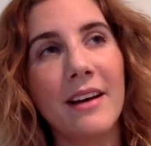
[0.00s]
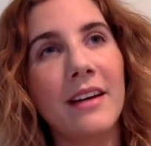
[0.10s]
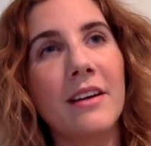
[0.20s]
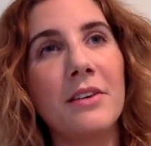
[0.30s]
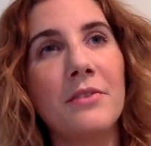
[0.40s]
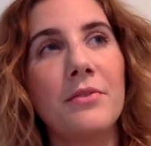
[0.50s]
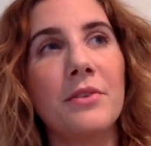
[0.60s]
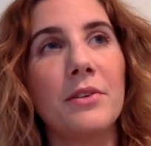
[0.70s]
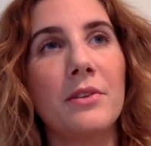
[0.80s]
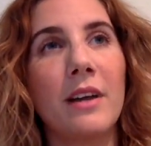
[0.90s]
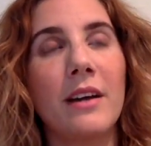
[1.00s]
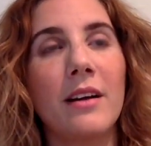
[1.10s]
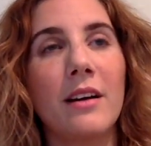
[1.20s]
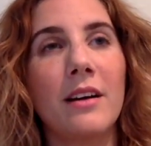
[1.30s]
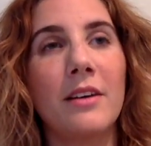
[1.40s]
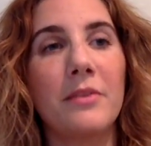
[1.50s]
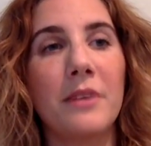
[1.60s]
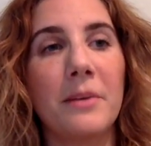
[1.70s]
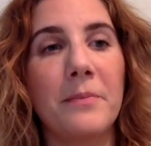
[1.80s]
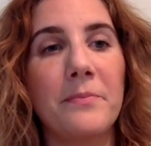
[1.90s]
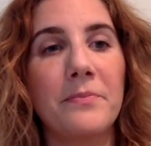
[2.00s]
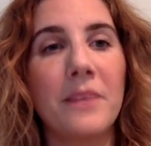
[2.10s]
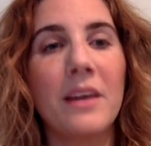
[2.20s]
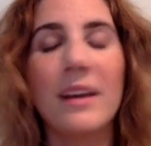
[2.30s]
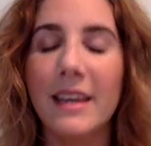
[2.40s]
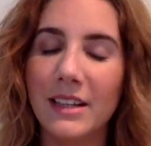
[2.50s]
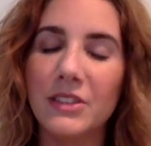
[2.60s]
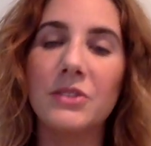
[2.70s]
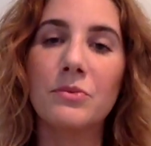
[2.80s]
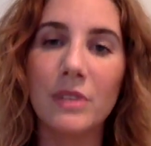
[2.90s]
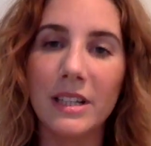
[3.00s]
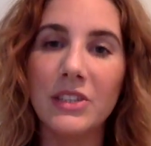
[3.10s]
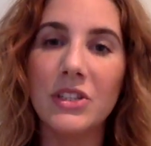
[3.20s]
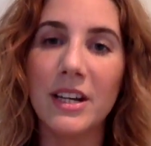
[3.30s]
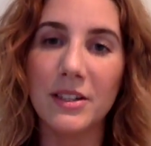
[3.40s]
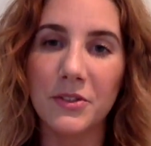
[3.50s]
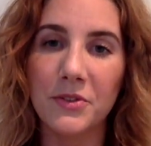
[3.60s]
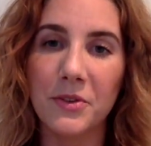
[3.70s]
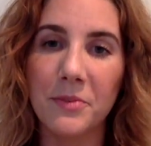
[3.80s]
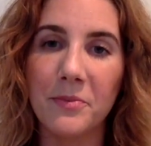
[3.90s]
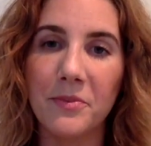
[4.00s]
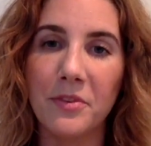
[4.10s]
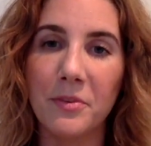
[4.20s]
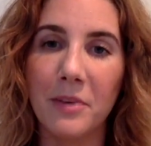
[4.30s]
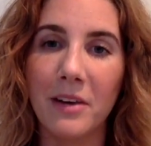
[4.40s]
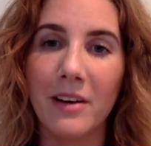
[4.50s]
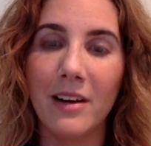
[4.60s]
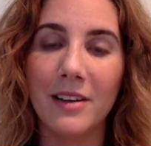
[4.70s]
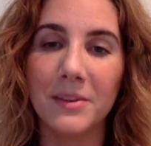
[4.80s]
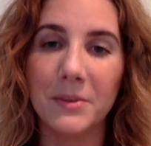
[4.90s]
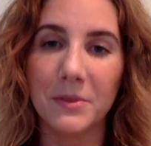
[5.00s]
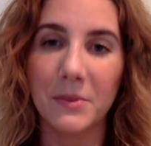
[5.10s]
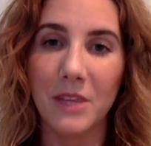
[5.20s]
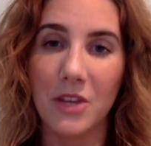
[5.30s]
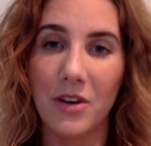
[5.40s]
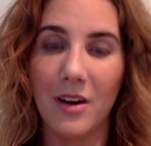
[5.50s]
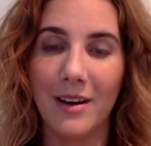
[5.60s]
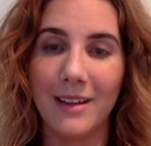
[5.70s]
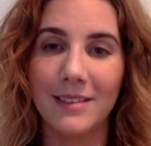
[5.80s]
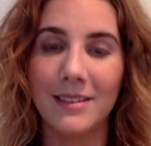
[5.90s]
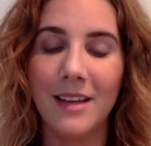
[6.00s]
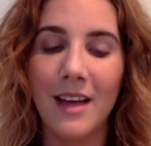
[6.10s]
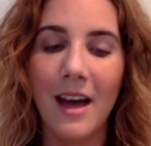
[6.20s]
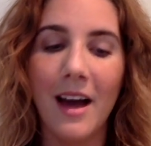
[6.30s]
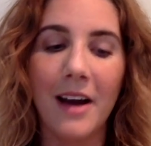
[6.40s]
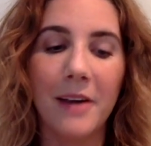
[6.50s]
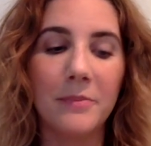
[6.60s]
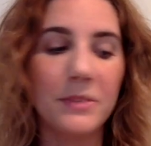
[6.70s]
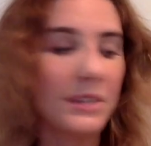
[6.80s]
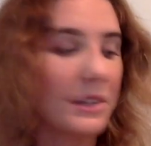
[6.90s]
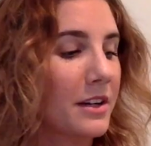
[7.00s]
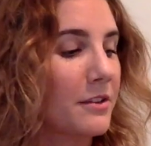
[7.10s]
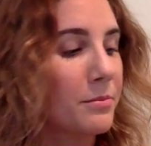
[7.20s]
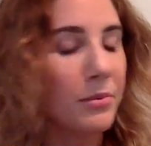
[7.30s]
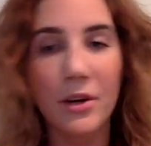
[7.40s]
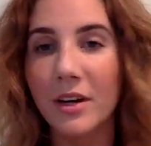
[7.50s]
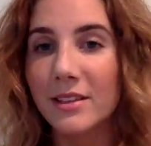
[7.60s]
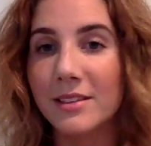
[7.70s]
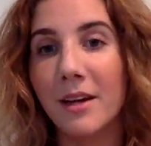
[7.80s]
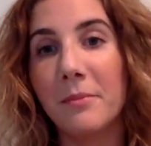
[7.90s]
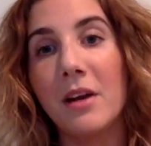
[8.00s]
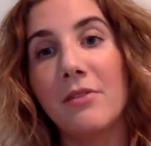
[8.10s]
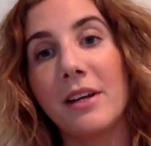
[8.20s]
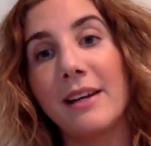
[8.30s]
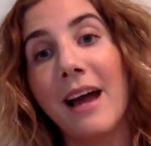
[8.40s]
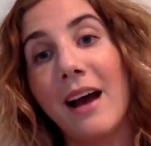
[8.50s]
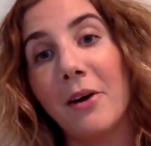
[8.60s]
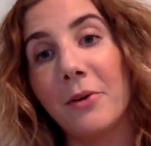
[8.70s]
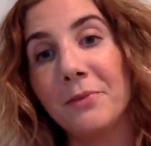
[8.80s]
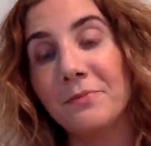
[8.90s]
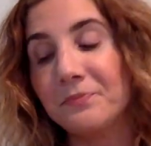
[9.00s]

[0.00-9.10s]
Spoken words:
kind of feel like I've just really changed from where I last was with you guys. Kind of products that I'm loving now,